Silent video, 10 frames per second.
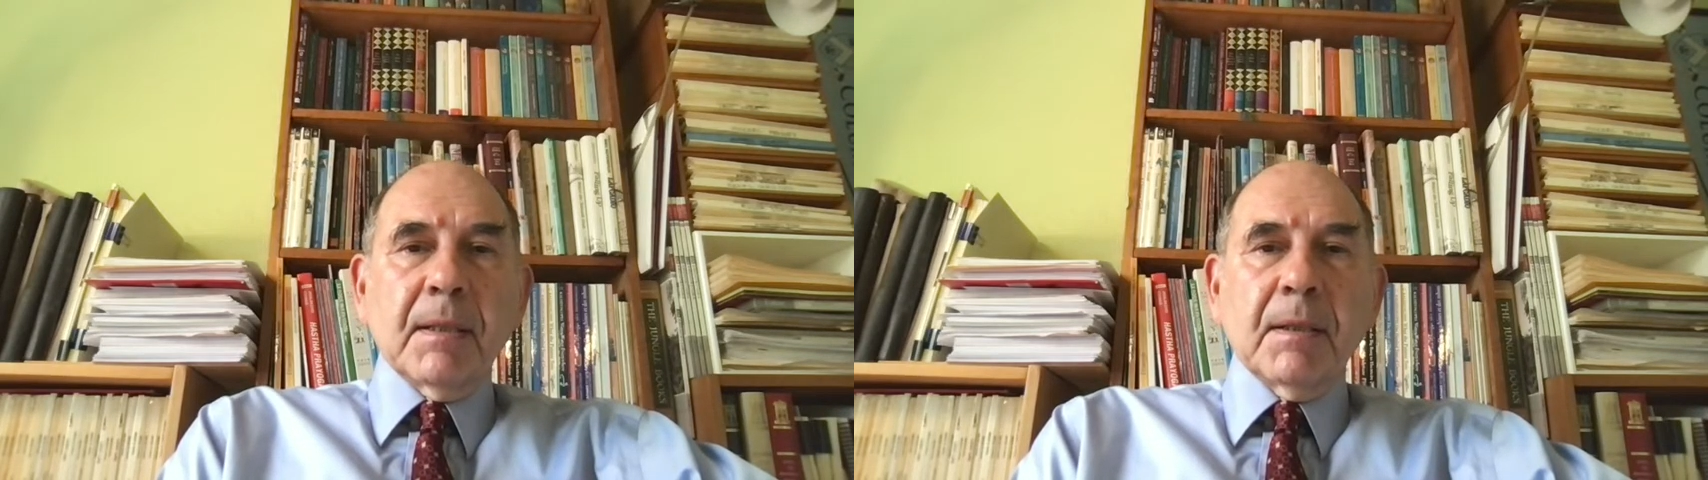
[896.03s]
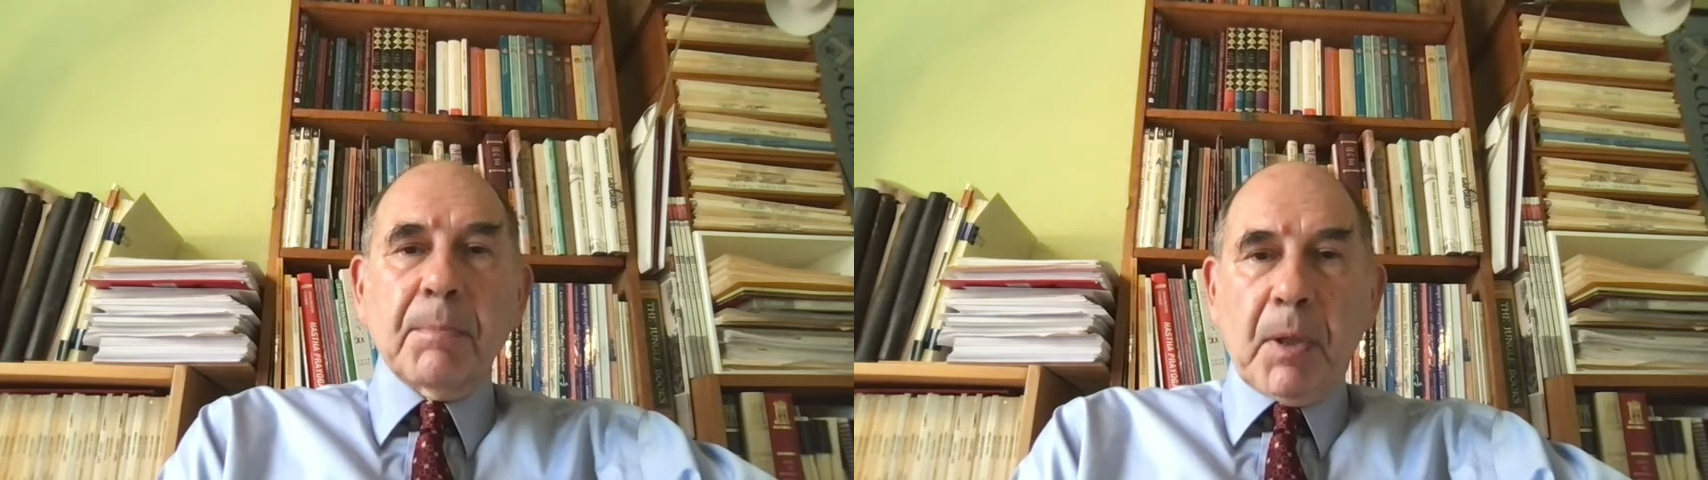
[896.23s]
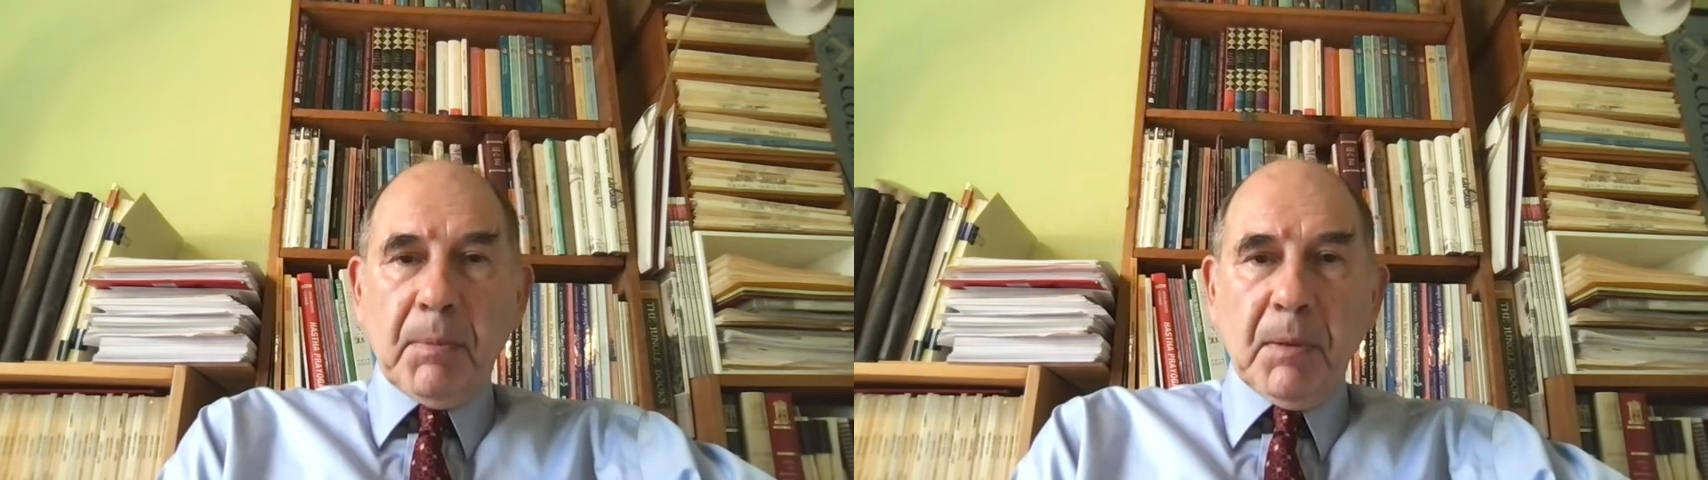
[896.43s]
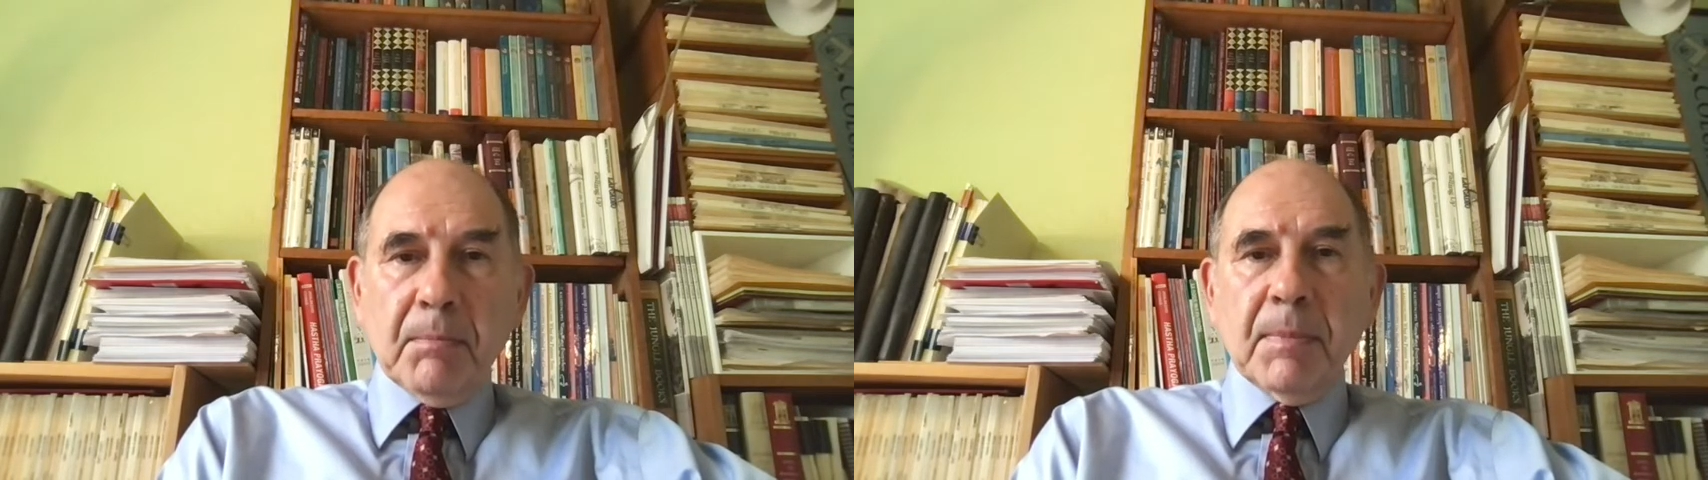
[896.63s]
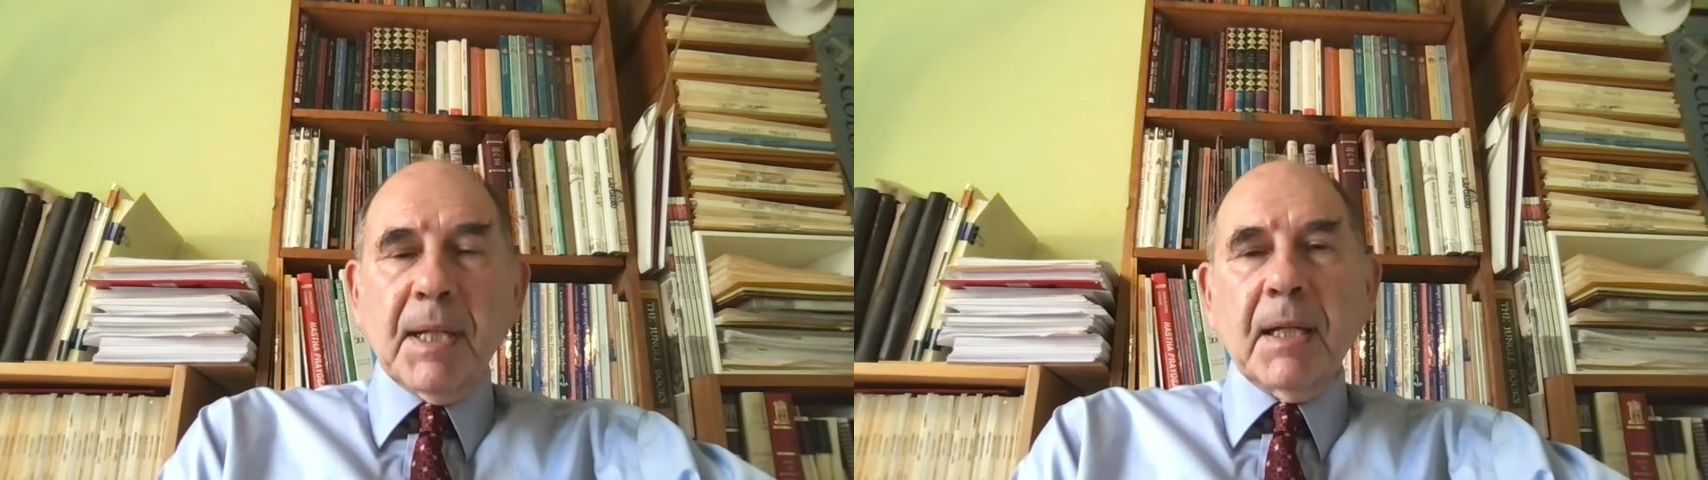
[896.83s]
the
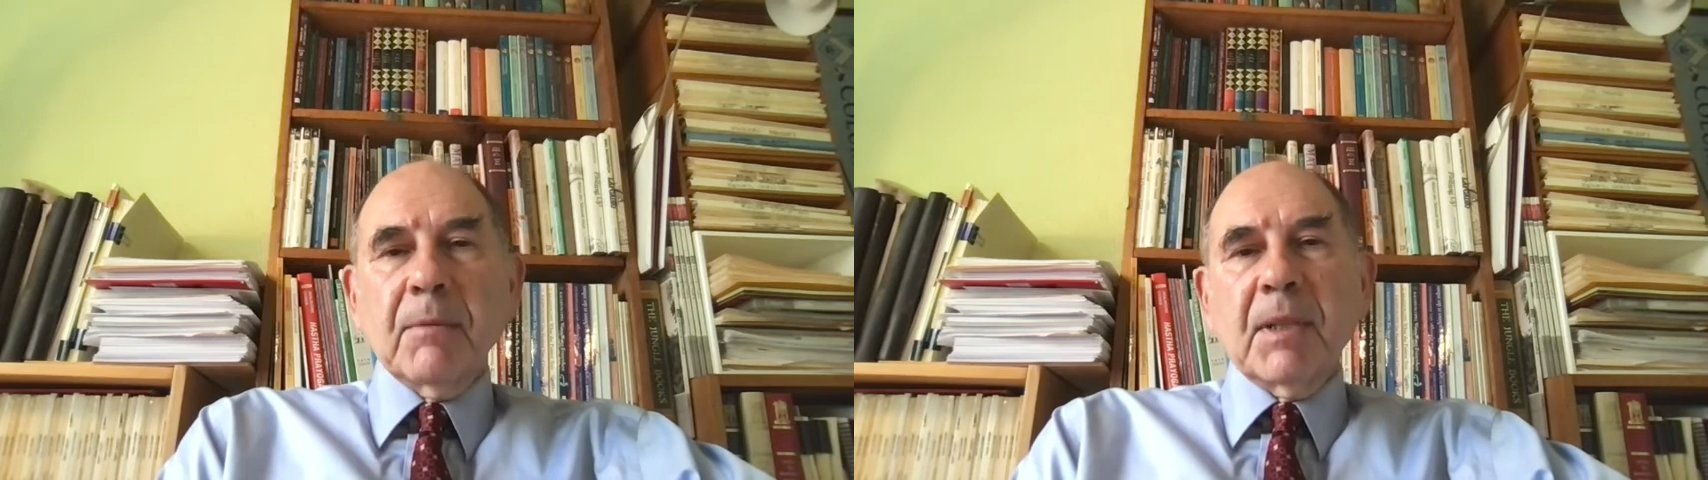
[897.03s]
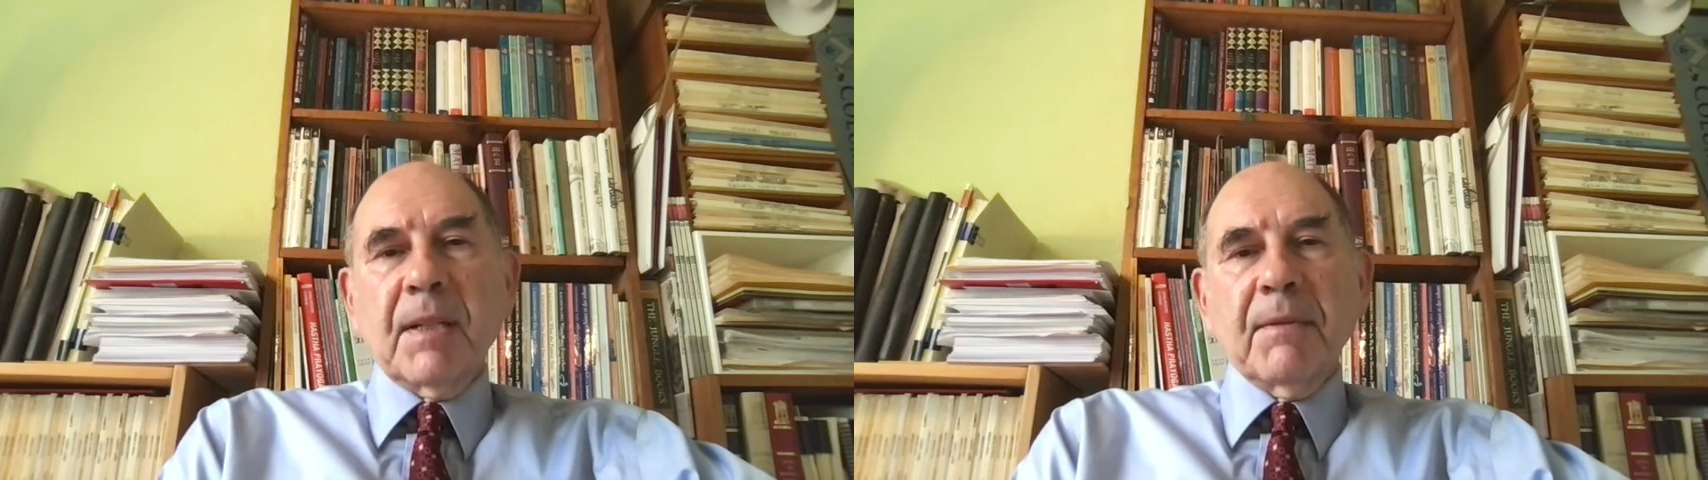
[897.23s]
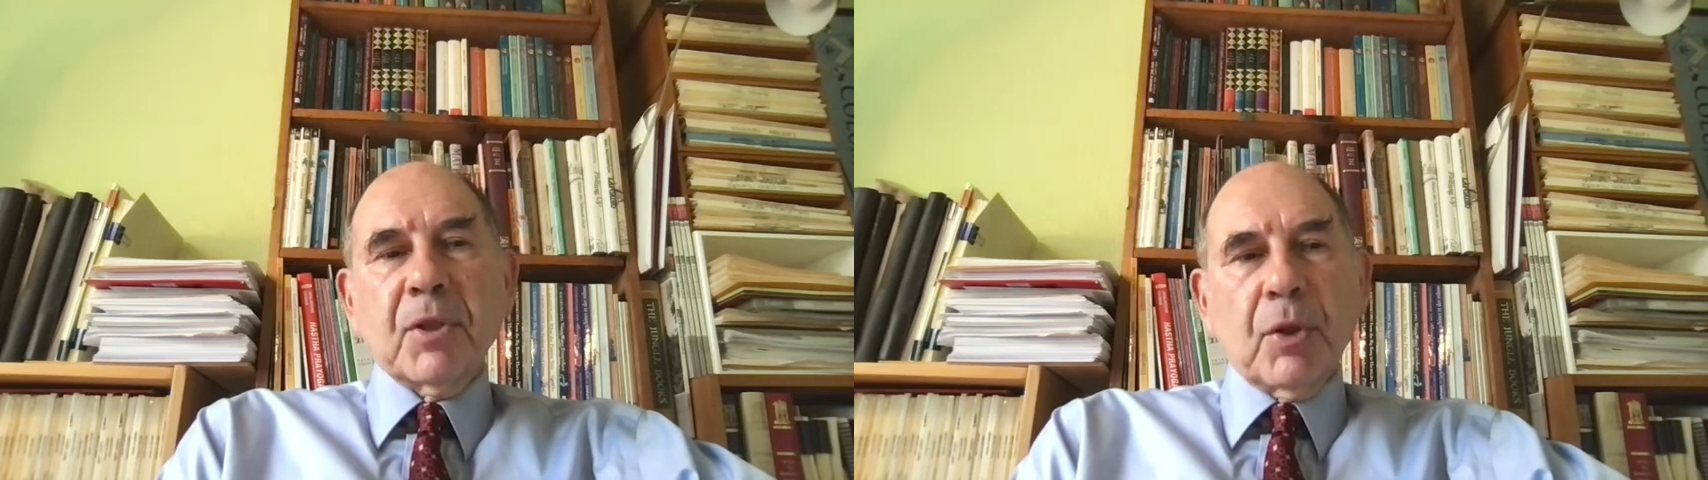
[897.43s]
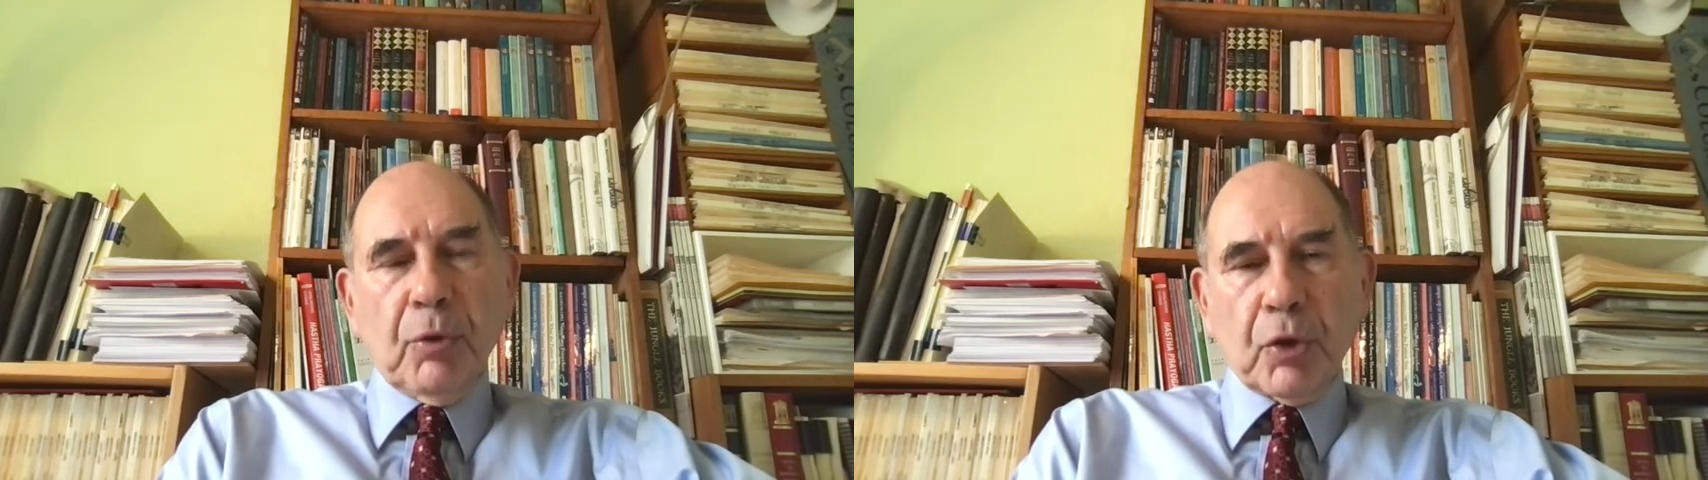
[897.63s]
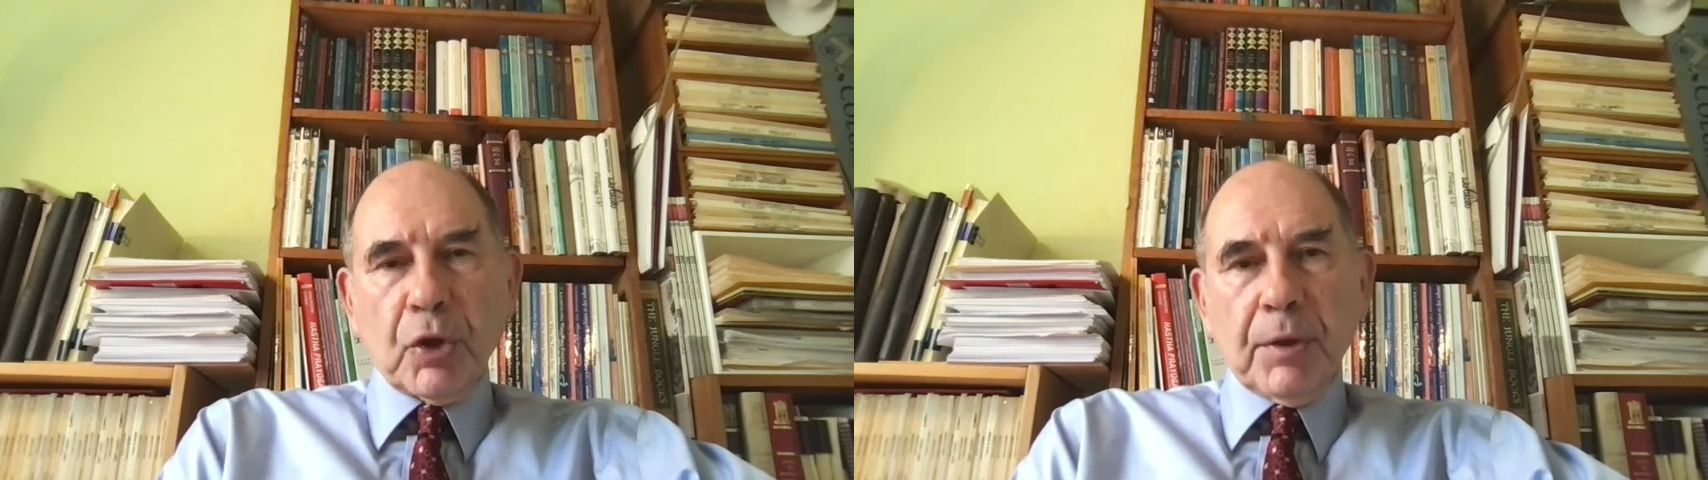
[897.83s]
problem and we have the
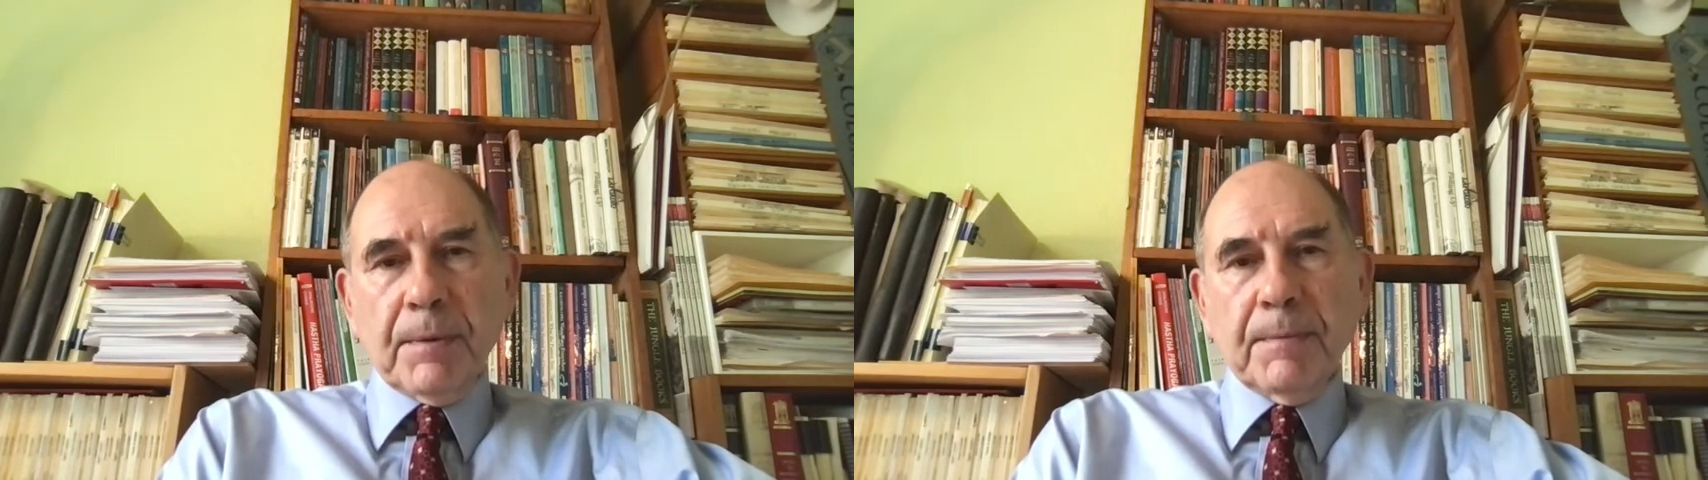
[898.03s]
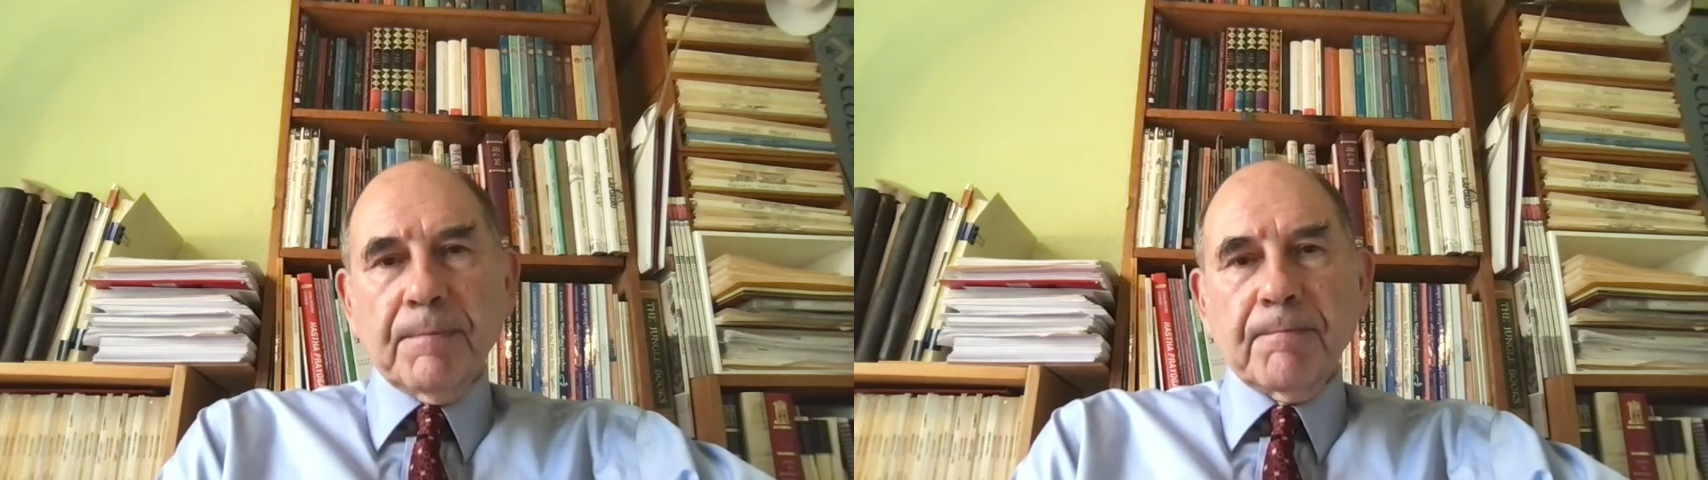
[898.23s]
solution.